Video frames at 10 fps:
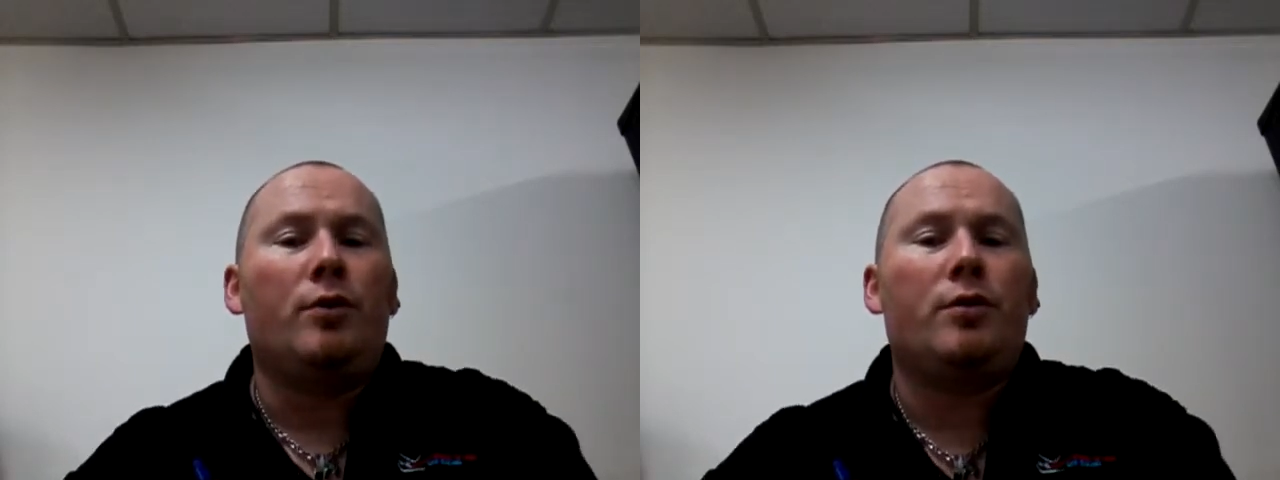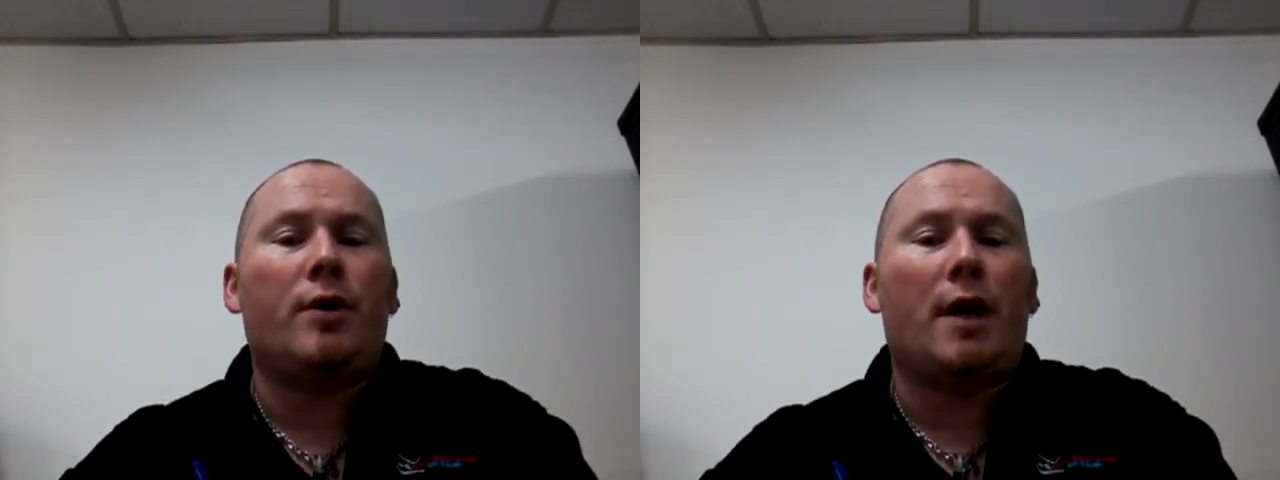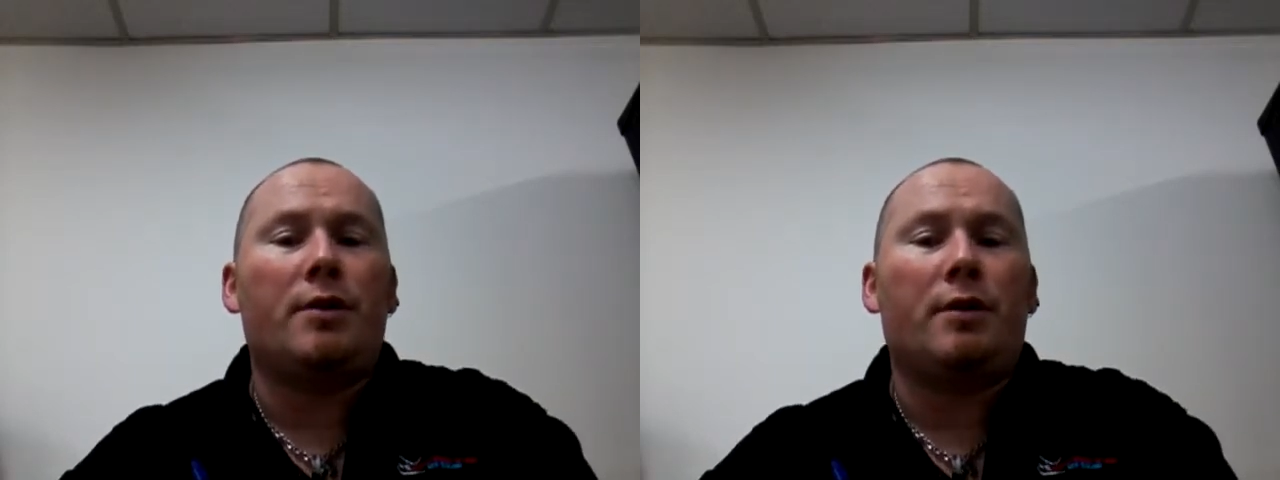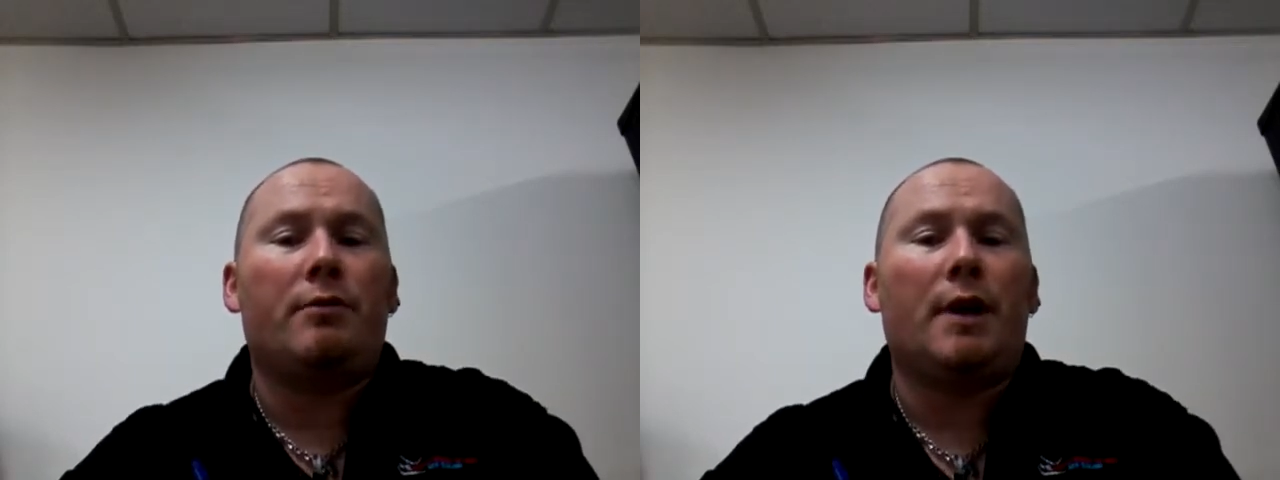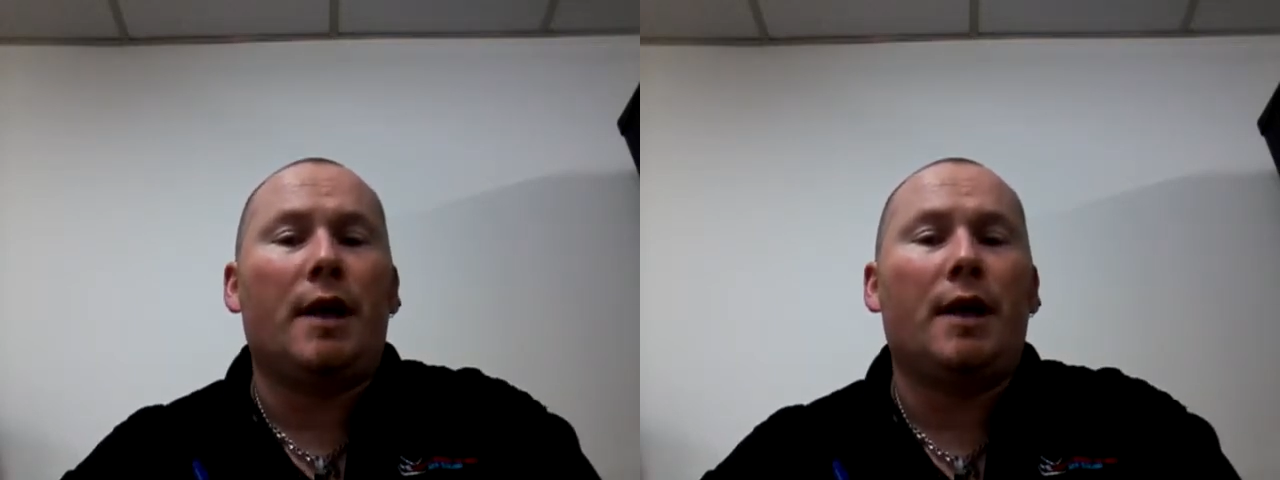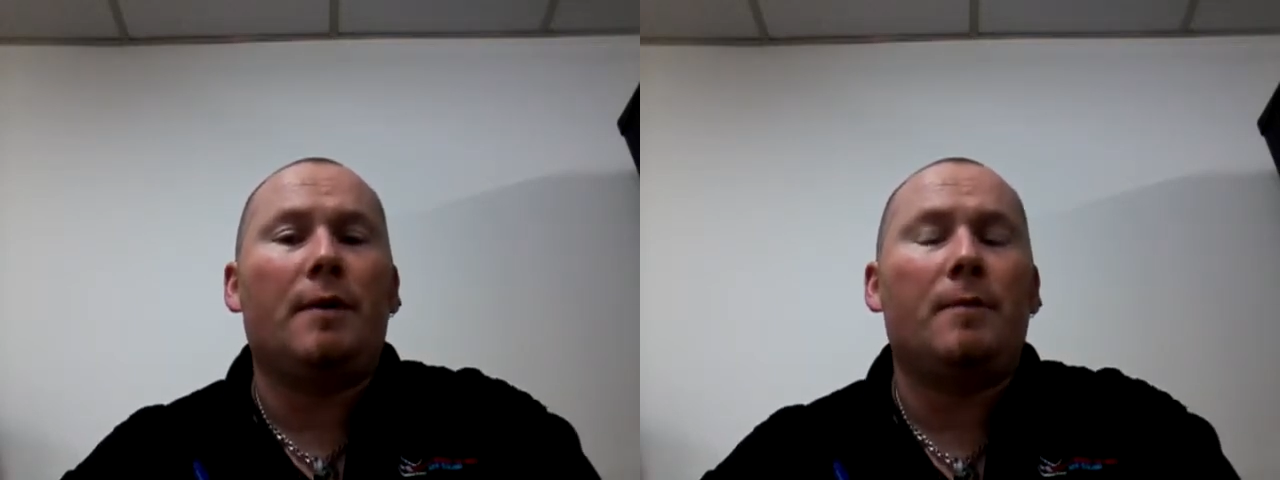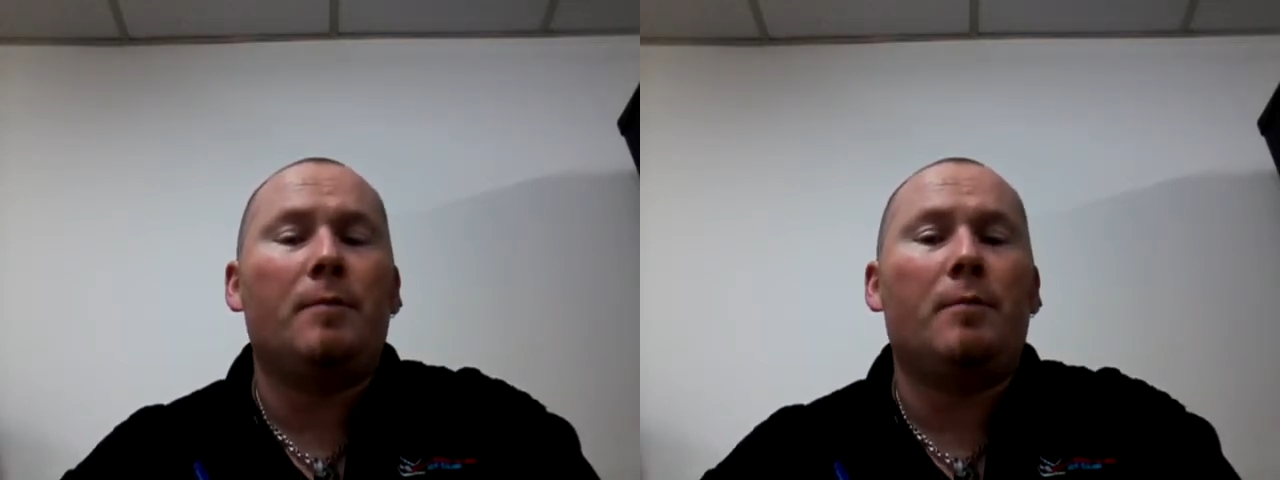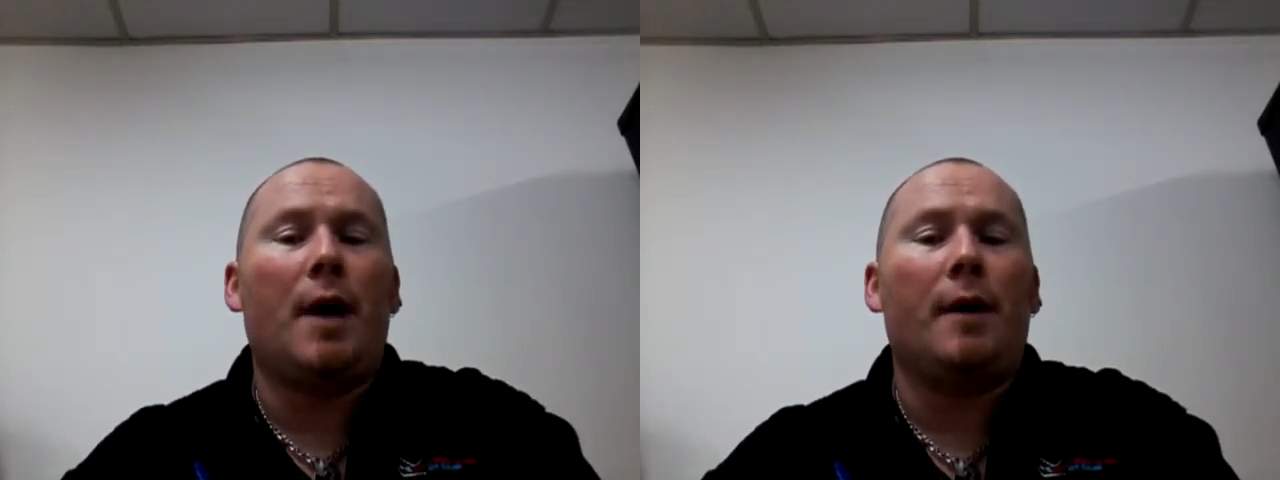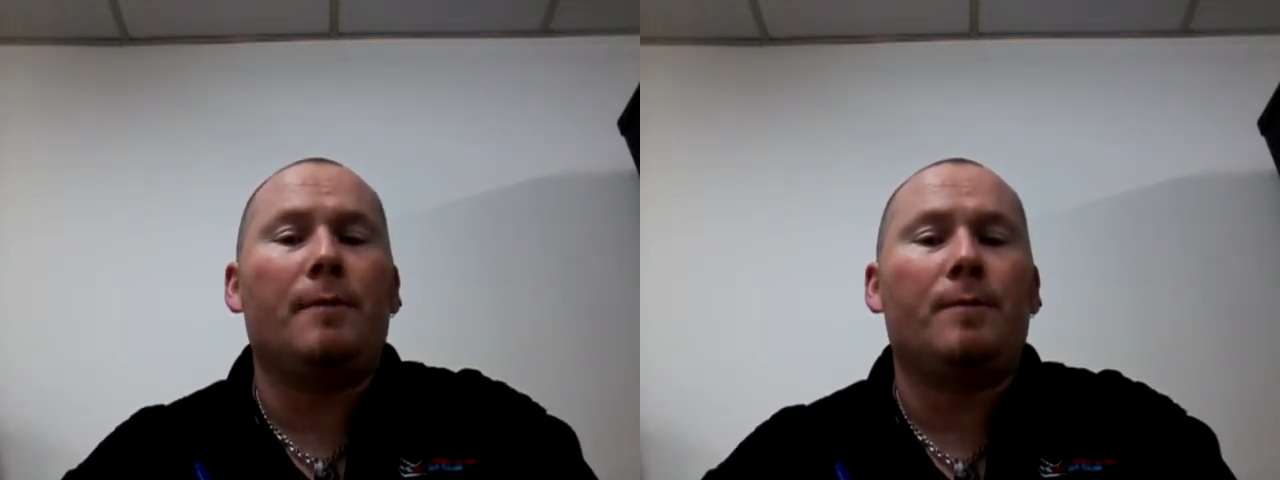structure really, but